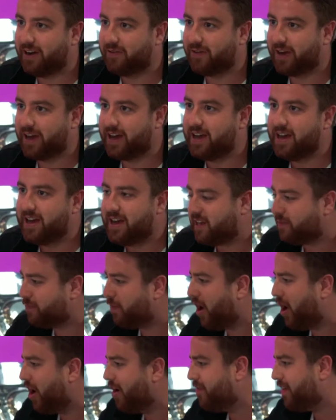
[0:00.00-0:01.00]
of it. It's
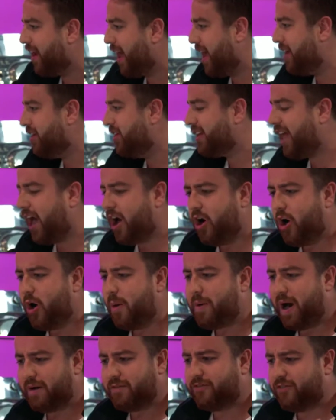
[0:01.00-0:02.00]
part of you get
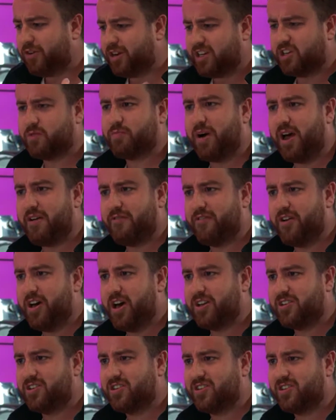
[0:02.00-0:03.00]
up, have a full English
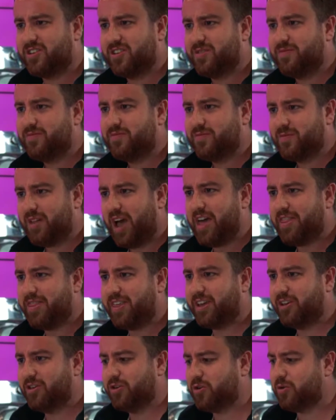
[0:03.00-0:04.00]
breakfast. I
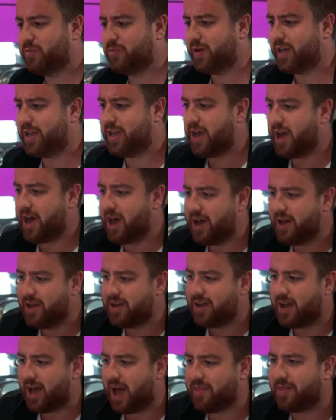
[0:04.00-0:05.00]
think you could be. I
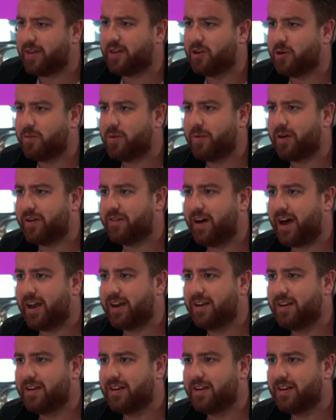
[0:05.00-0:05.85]
think you could be a big fan.